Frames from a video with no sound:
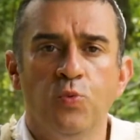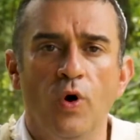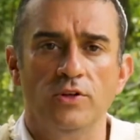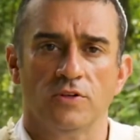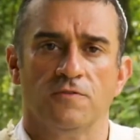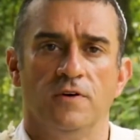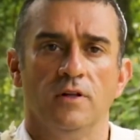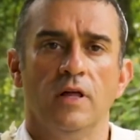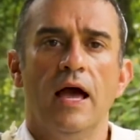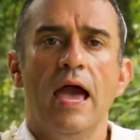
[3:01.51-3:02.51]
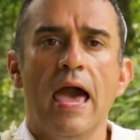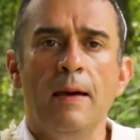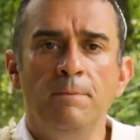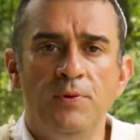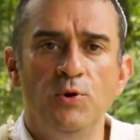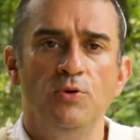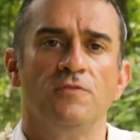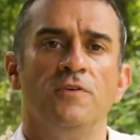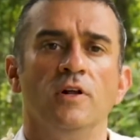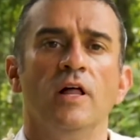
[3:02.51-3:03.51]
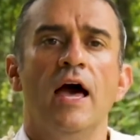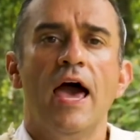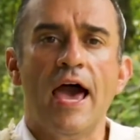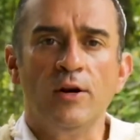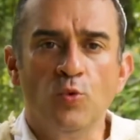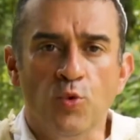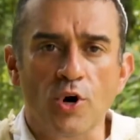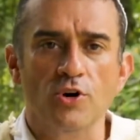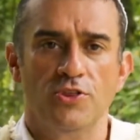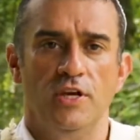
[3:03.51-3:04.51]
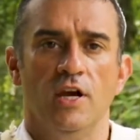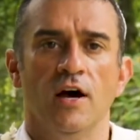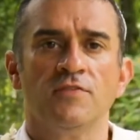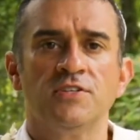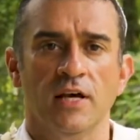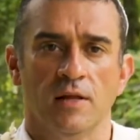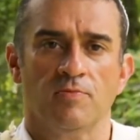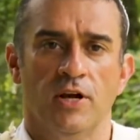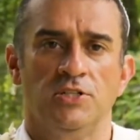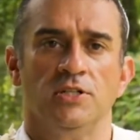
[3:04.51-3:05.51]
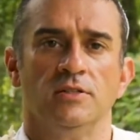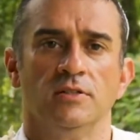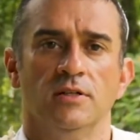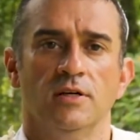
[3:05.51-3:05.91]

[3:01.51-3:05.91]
wonderful and beautiful and worthy of celebration.